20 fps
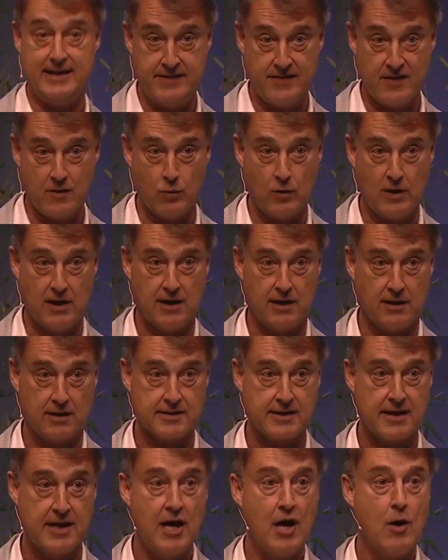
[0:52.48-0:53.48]
in the
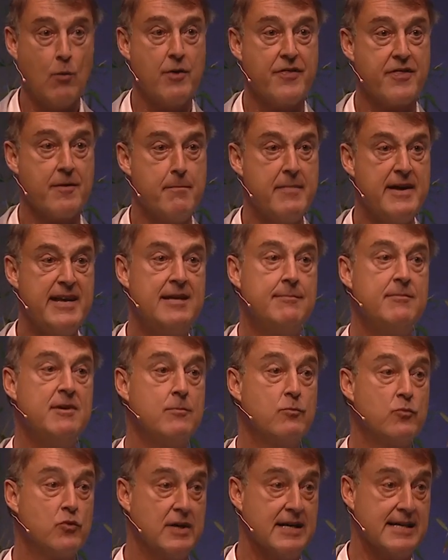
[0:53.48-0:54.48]
world, with a
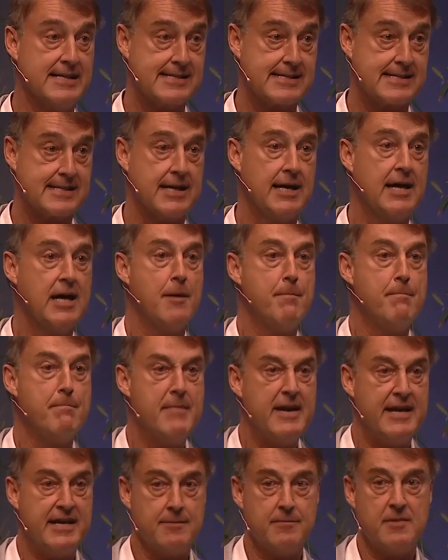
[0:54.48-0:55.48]
minimum risk,
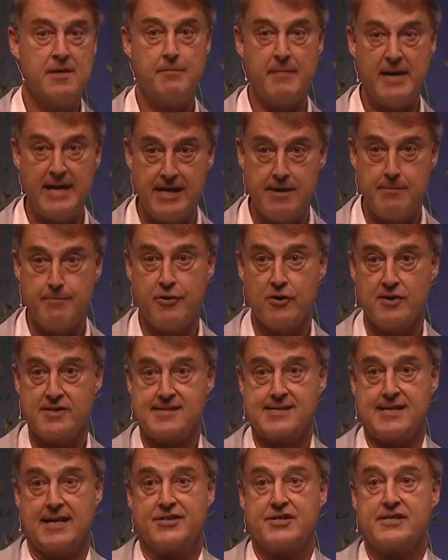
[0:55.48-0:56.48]
minimum input,
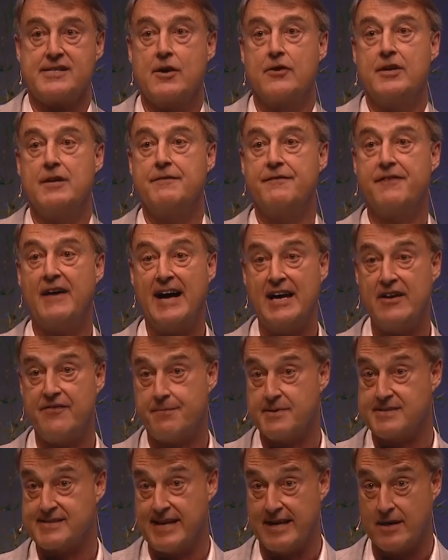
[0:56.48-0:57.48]
such as only
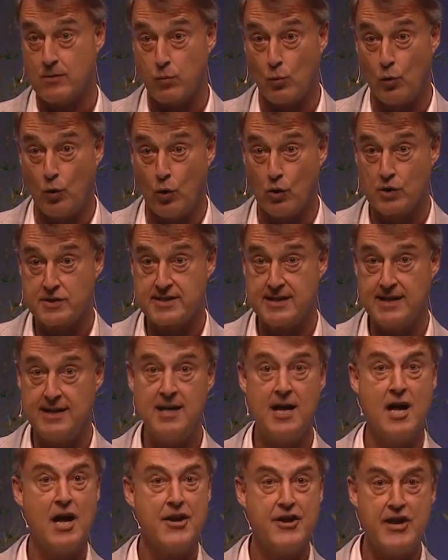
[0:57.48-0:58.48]
5% water,
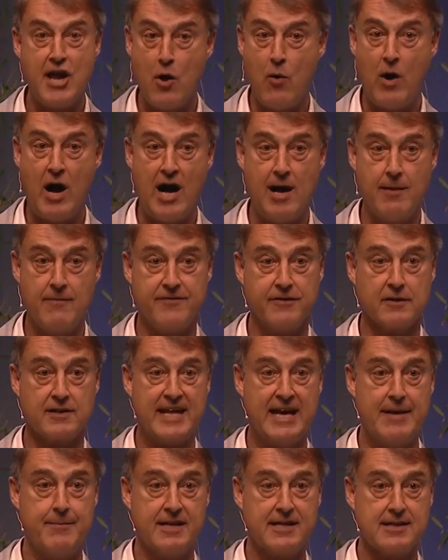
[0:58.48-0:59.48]
no harmful
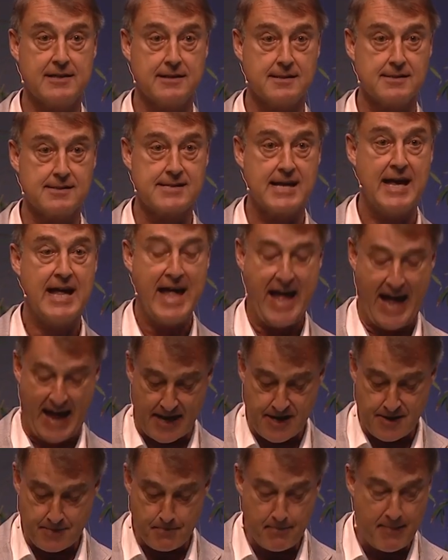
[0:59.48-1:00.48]
chemicals,
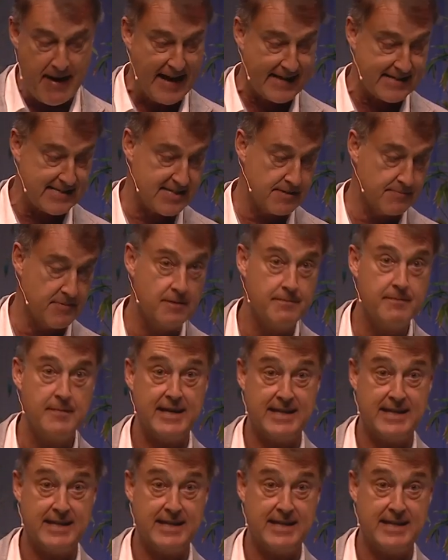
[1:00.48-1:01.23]
and maximum